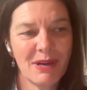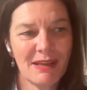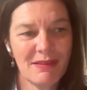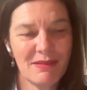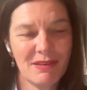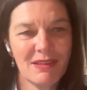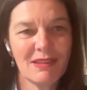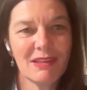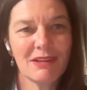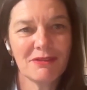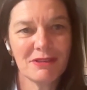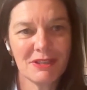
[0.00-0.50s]
I
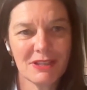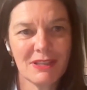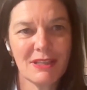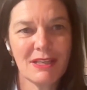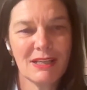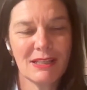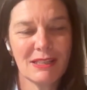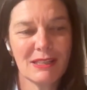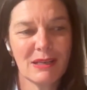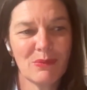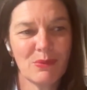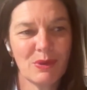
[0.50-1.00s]
think there is
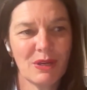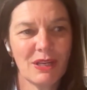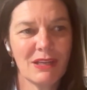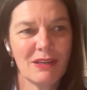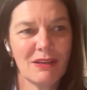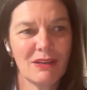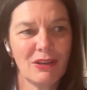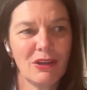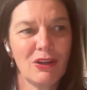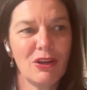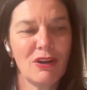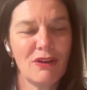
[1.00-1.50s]
things that we can
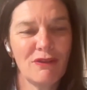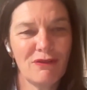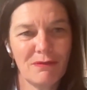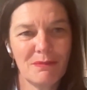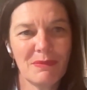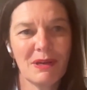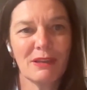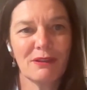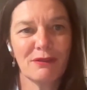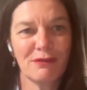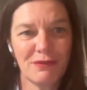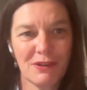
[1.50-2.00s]
learn from
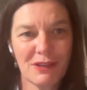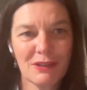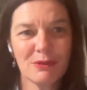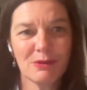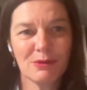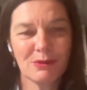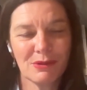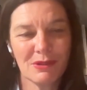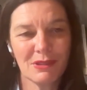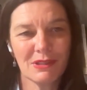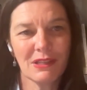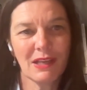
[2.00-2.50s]
other
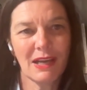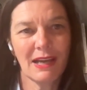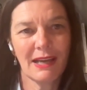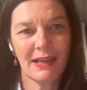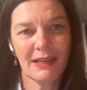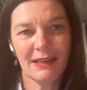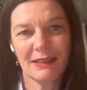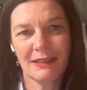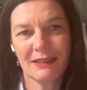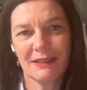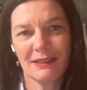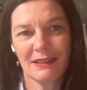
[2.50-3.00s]
fields,
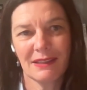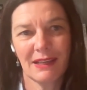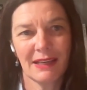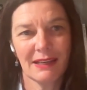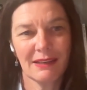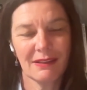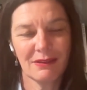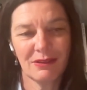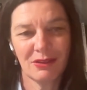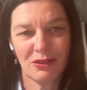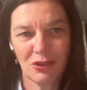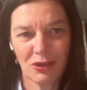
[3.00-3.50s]
like
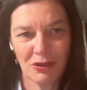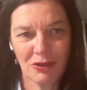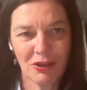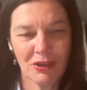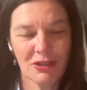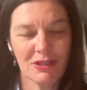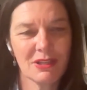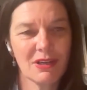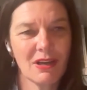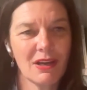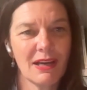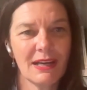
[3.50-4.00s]

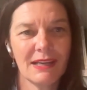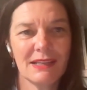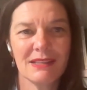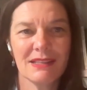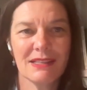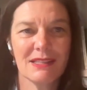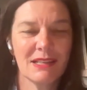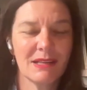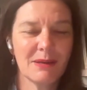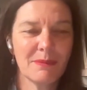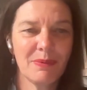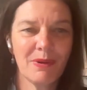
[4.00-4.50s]

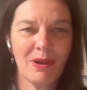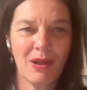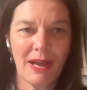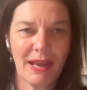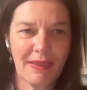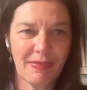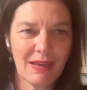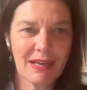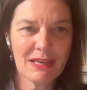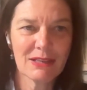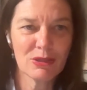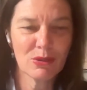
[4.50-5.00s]
neuroscience, and applying
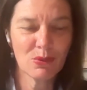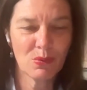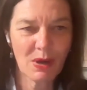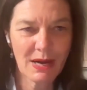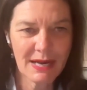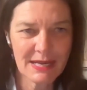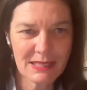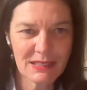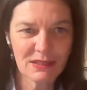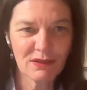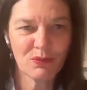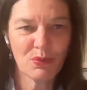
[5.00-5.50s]
that to
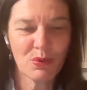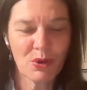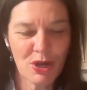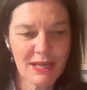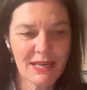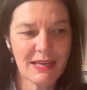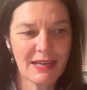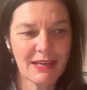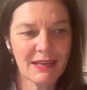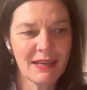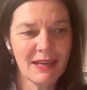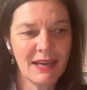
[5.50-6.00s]
ways of
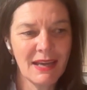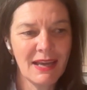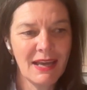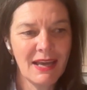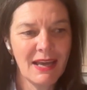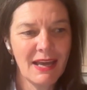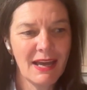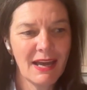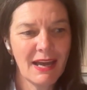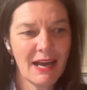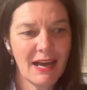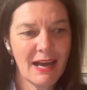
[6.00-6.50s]
working,
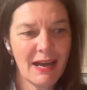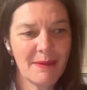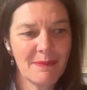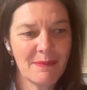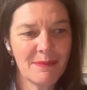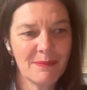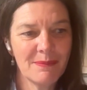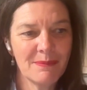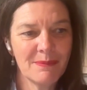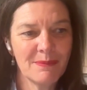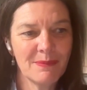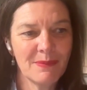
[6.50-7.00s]

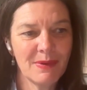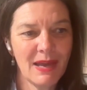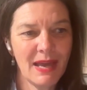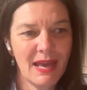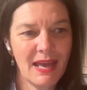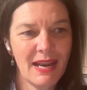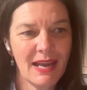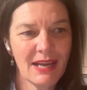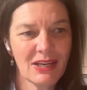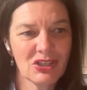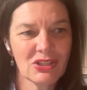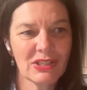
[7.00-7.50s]
and
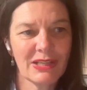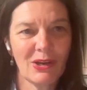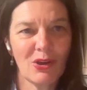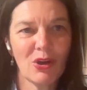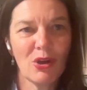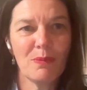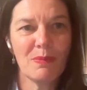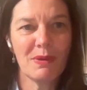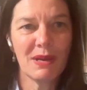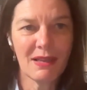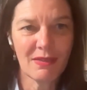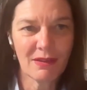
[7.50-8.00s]
actually
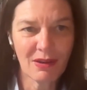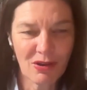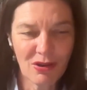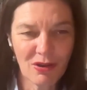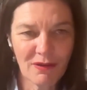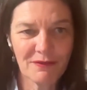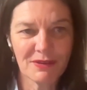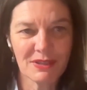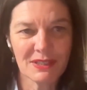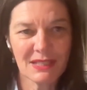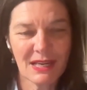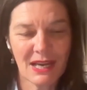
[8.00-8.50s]
opening the
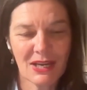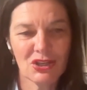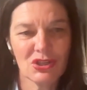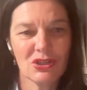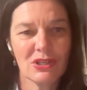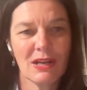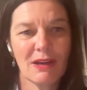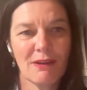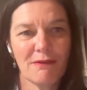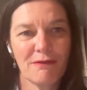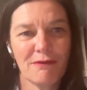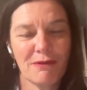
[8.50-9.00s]

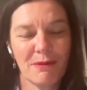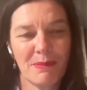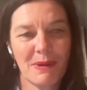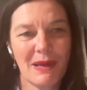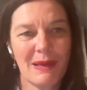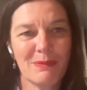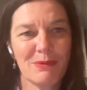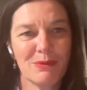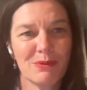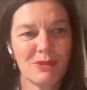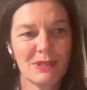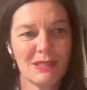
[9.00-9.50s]
conversation up for
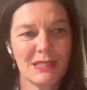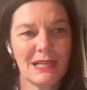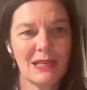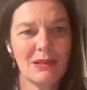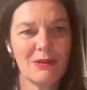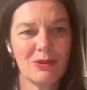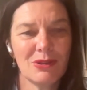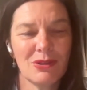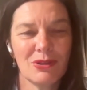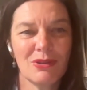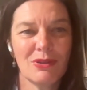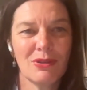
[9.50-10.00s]
people to
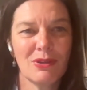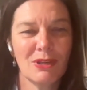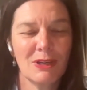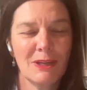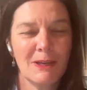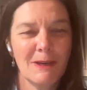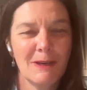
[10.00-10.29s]
tell you,